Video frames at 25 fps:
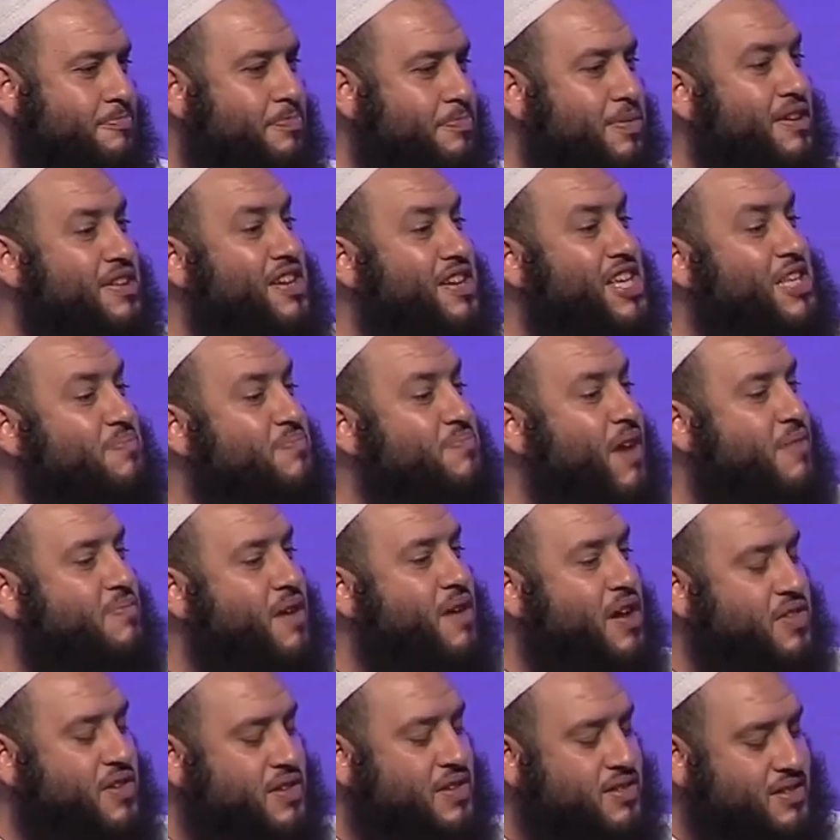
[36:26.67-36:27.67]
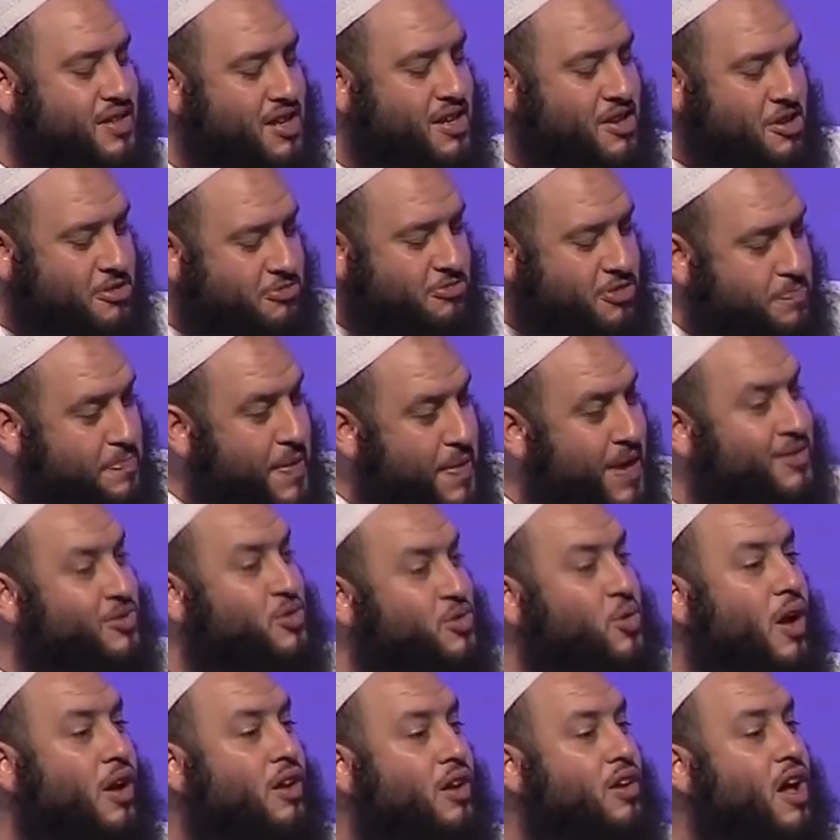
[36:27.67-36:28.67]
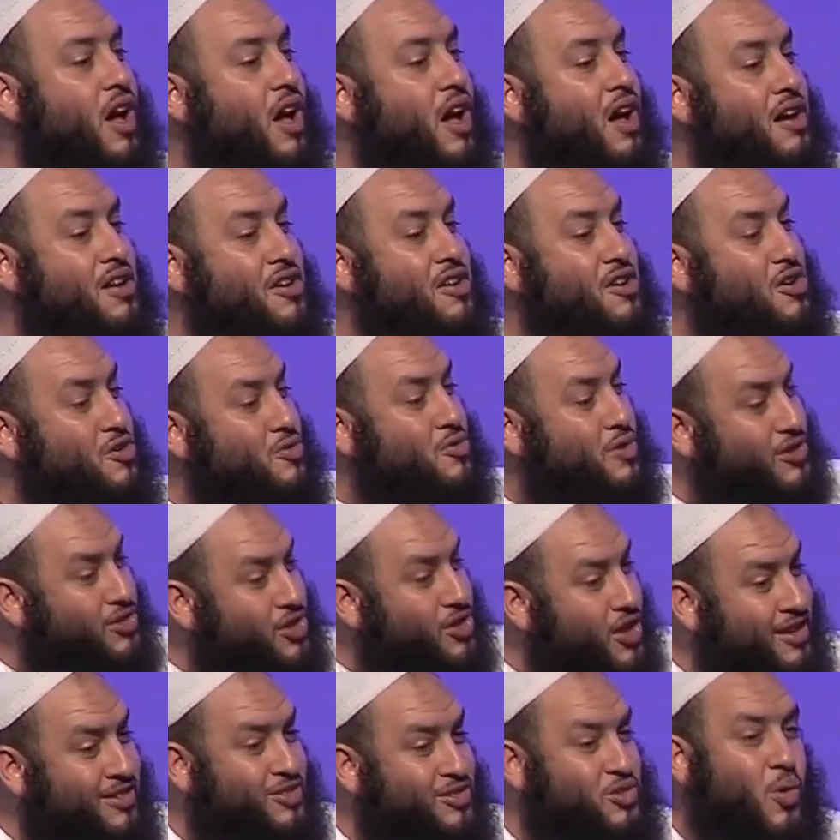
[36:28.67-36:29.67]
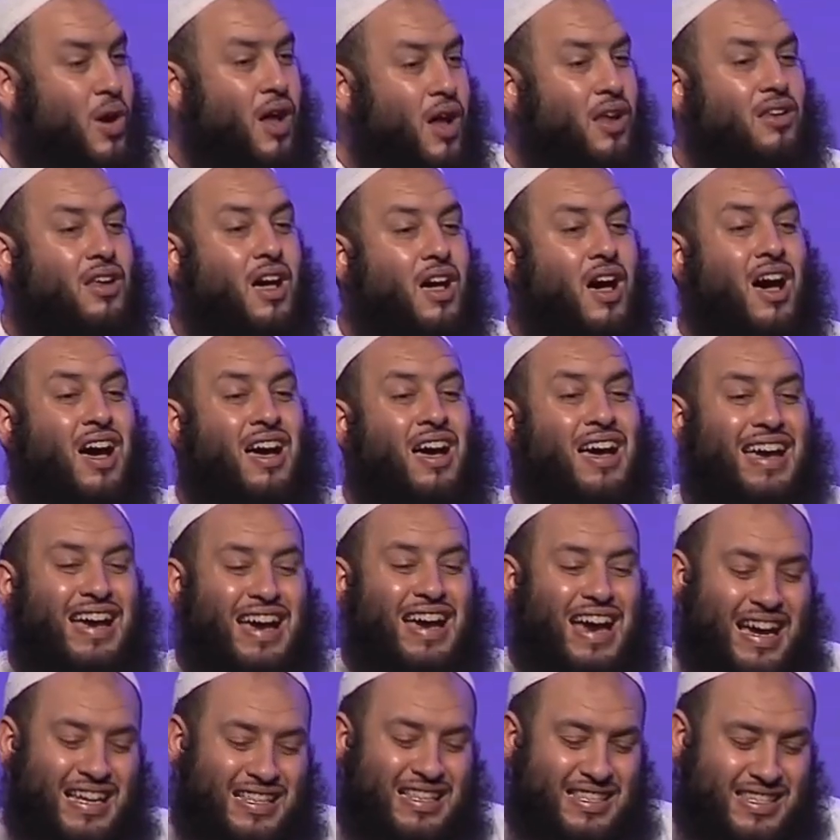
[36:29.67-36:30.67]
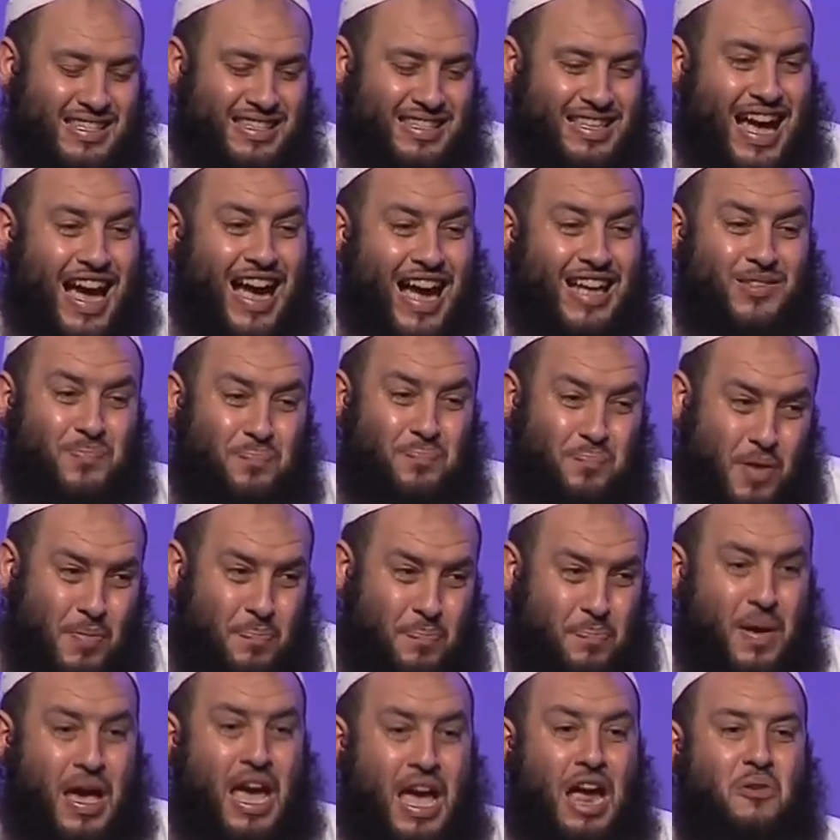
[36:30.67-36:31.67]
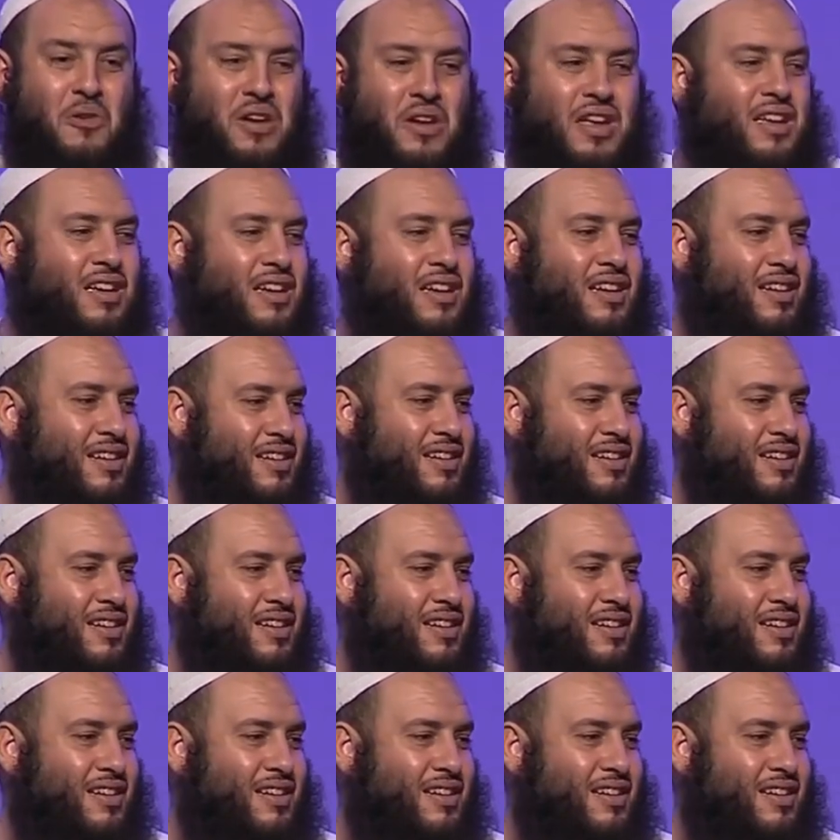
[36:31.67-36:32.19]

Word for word: Please, my brothers, repent to Allah, return to Allah, and start preparing.